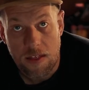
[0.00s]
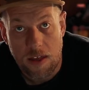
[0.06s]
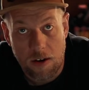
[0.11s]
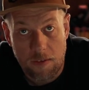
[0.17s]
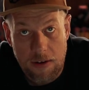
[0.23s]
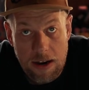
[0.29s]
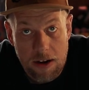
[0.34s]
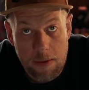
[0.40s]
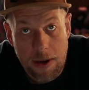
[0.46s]
They're
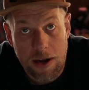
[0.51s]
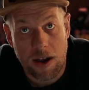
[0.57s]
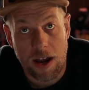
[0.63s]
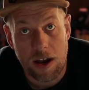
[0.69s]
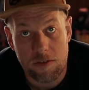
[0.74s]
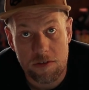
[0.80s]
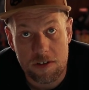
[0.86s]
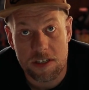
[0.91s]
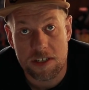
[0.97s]
around about
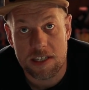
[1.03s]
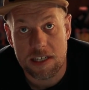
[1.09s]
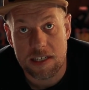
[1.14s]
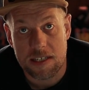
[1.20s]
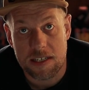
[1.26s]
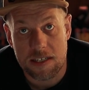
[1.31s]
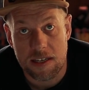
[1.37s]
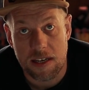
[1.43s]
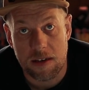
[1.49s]

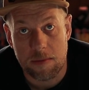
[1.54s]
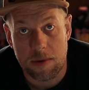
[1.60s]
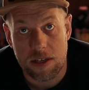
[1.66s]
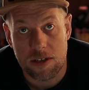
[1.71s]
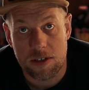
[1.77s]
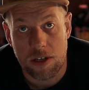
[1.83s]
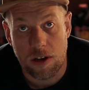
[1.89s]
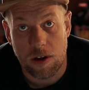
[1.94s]
160 centimeters